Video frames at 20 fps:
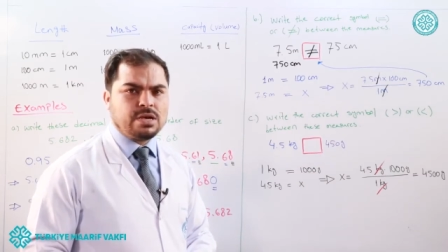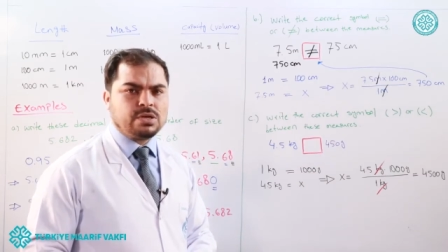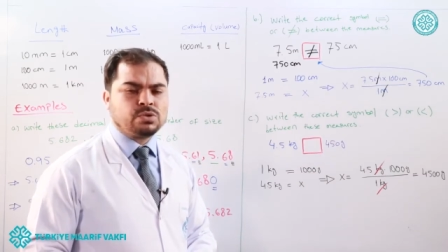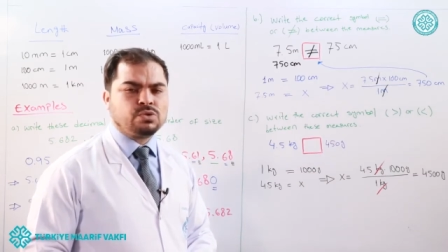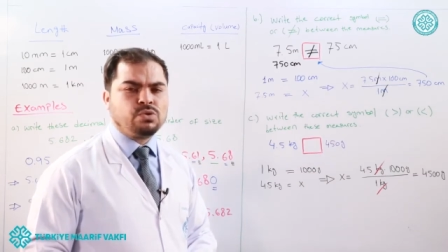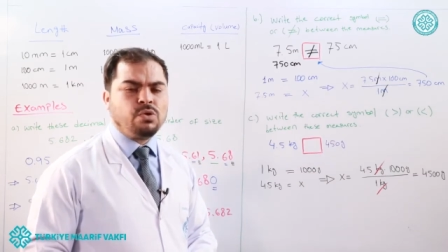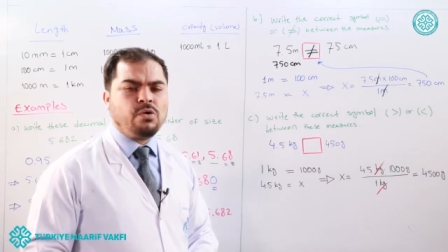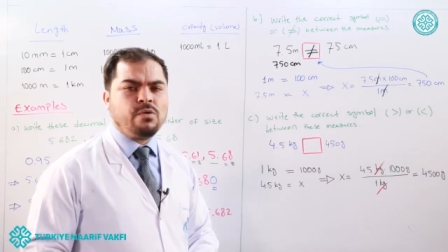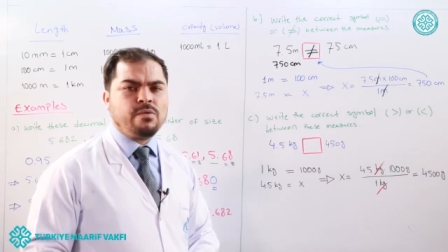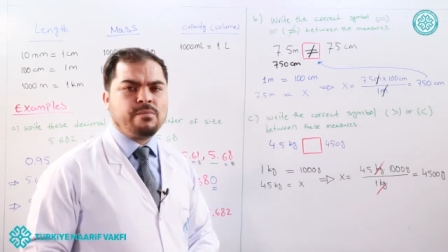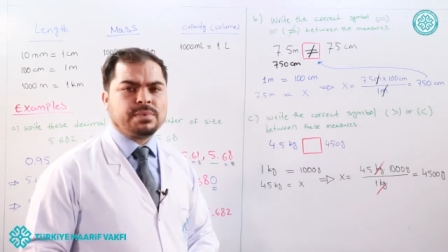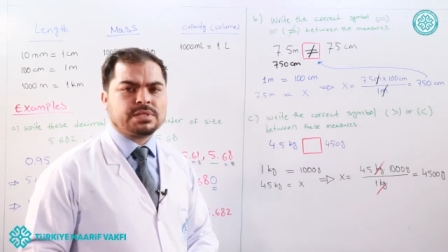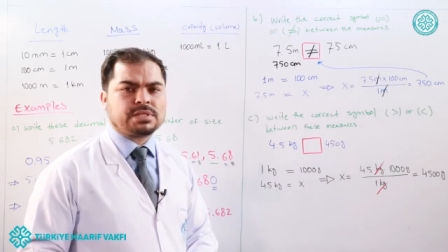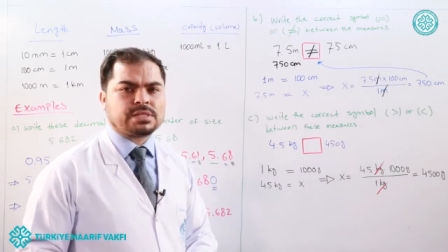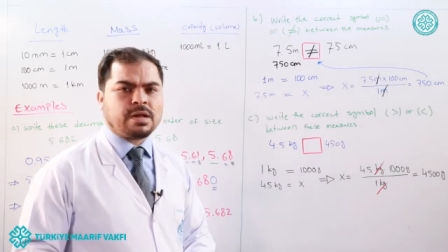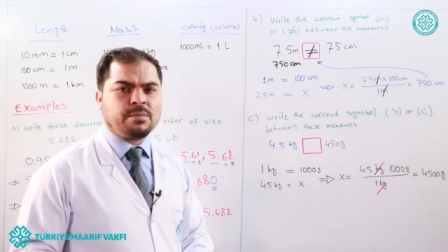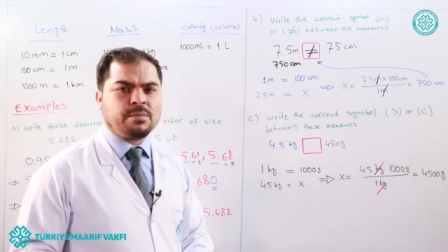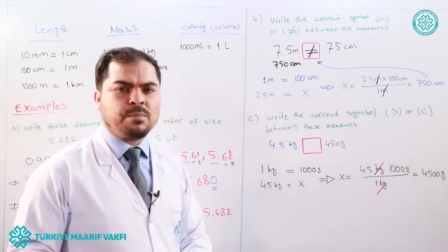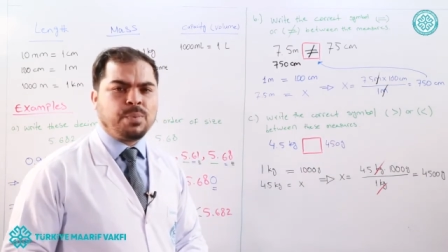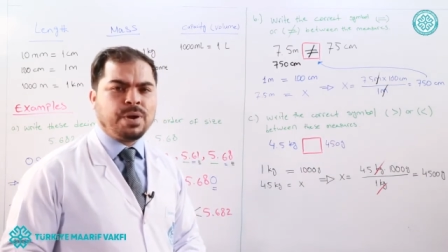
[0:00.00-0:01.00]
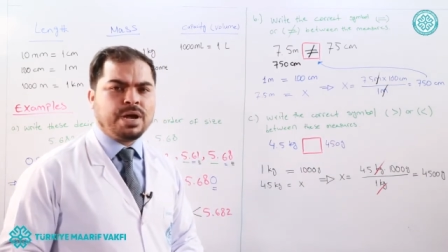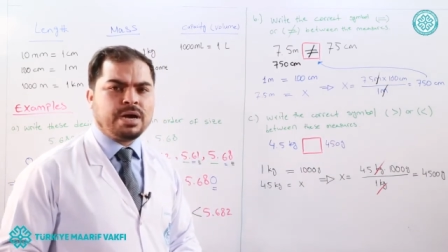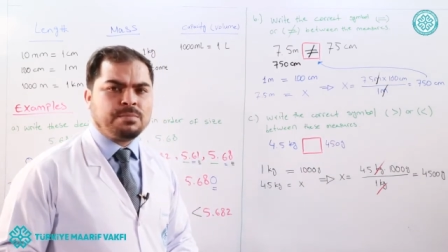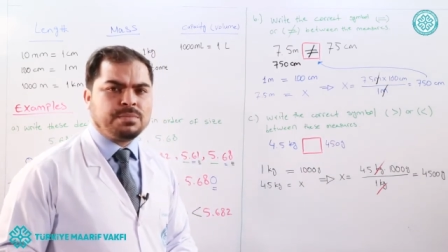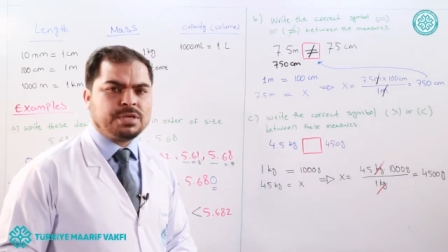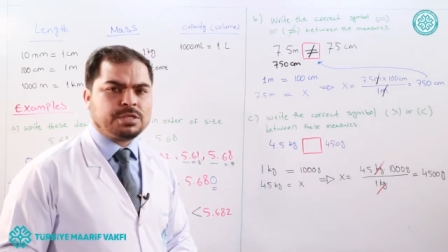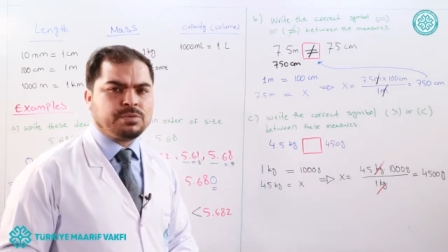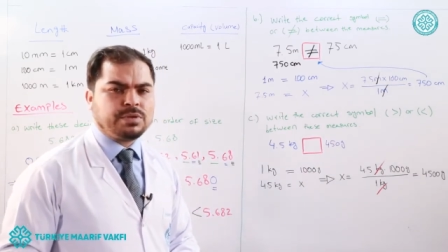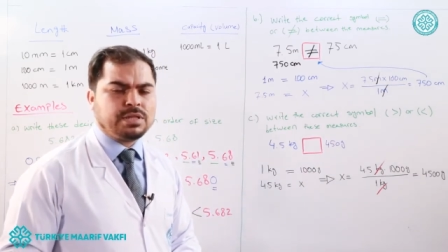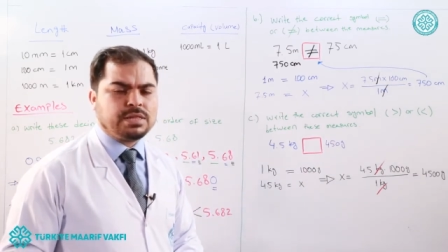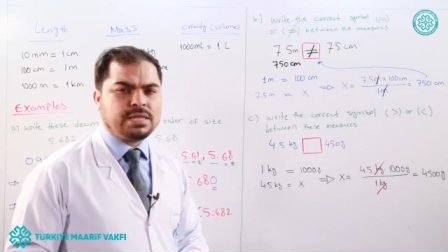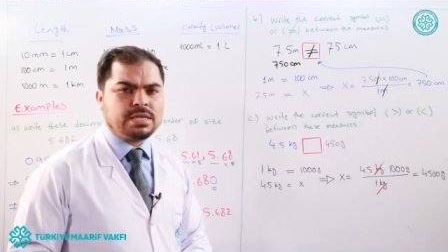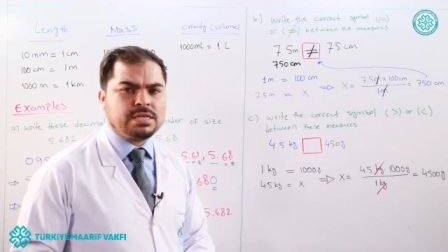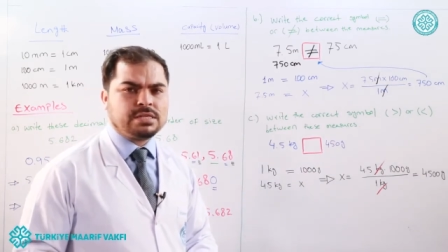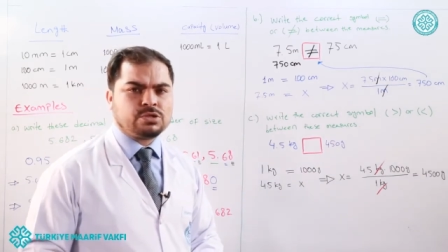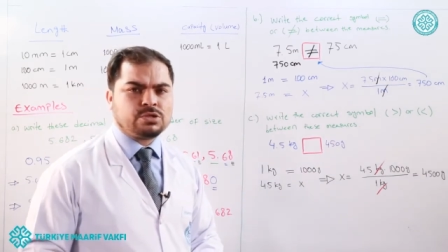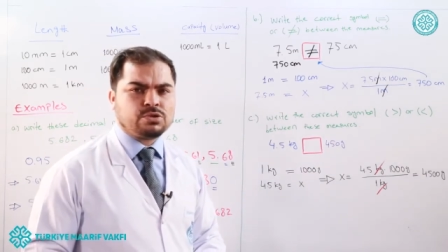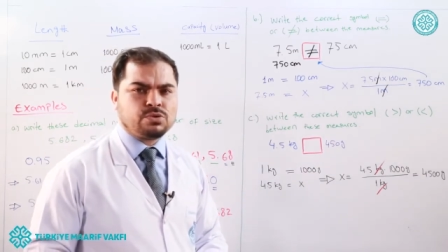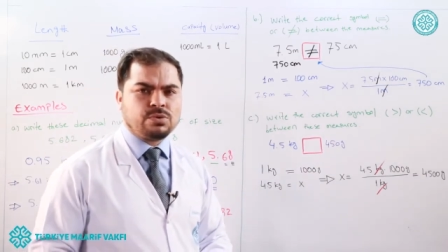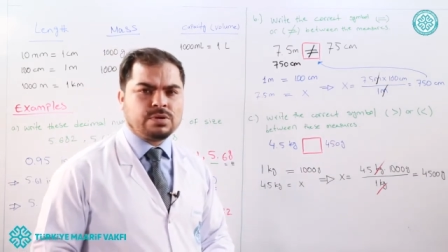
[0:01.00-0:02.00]
So you must compare between
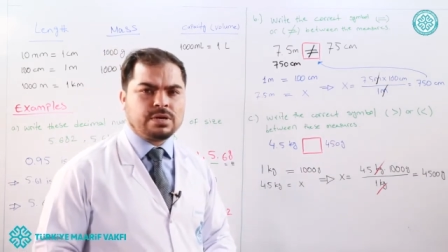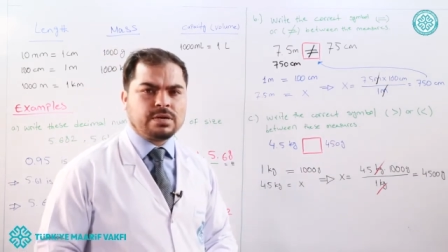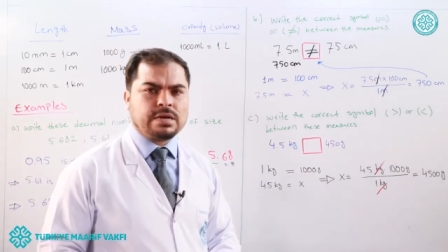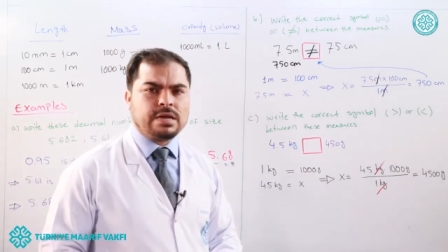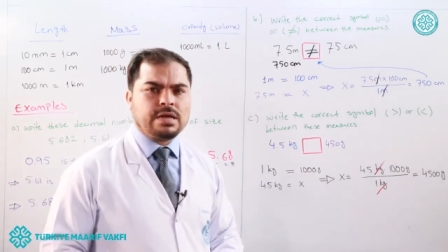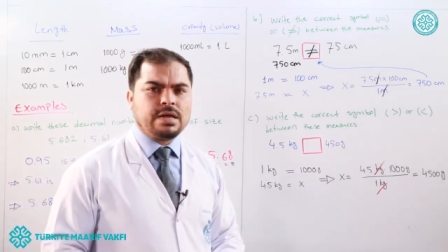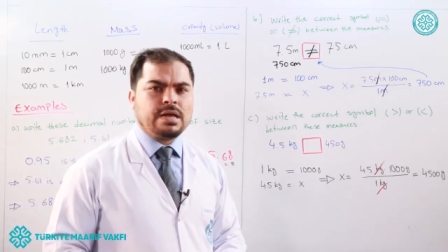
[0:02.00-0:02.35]
these two